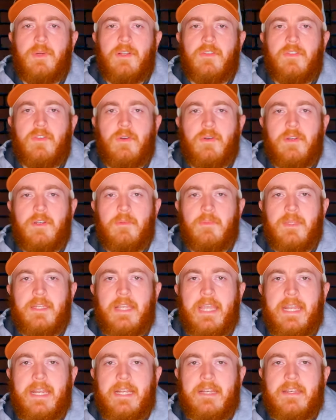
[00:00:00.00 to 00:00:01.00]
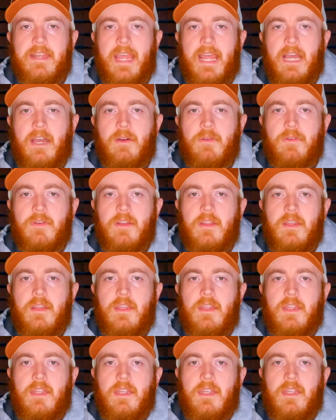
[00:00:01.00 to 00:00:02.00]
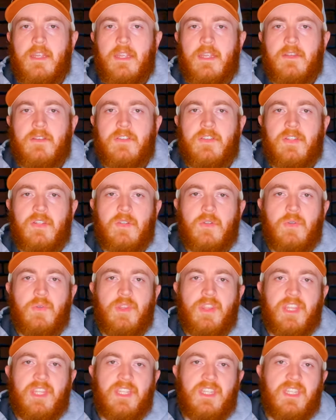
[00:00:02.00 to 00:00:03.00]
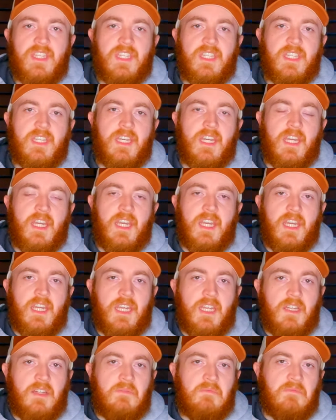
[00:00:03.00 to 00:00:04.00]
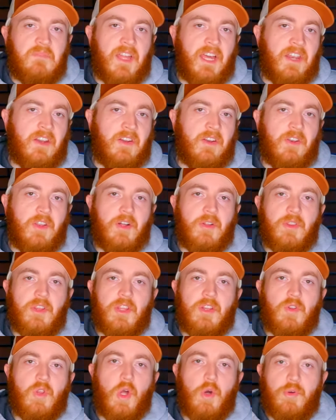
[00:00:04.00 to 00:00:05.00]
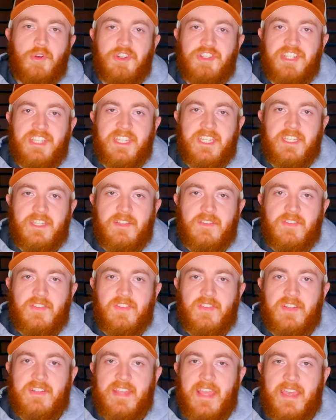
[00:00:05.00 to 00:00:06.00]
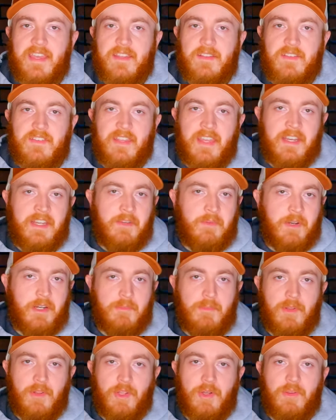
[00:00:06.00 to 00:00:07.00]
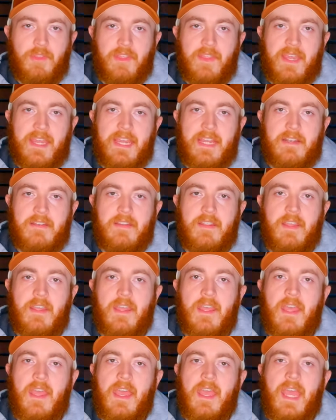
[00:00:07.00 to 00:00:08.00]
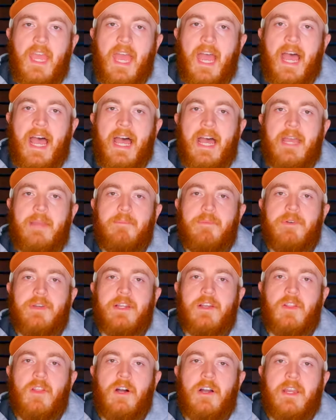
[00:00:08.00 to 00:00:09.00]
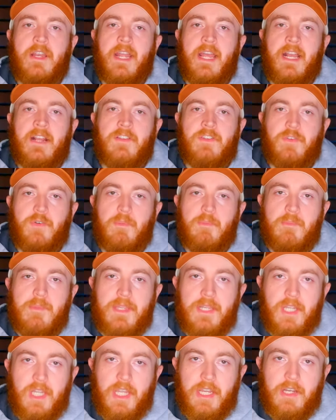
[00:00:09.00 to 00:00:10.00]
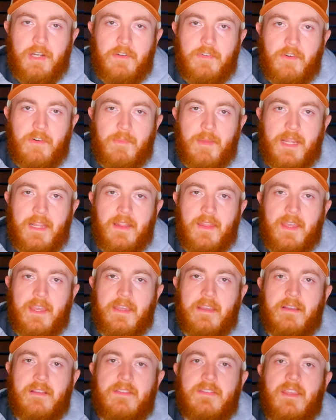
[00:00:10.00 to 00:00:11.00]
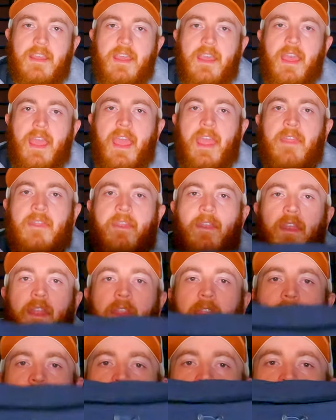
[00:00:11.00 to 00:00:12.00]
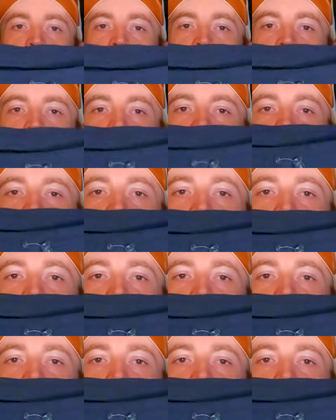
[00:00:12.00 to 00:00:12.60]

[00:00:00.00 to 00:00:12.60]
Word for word: where it's going to be getting down into the, I don't know, the lower teens, the 10s, anywhere below that, I bring along an extra mid layer for my legs, and that is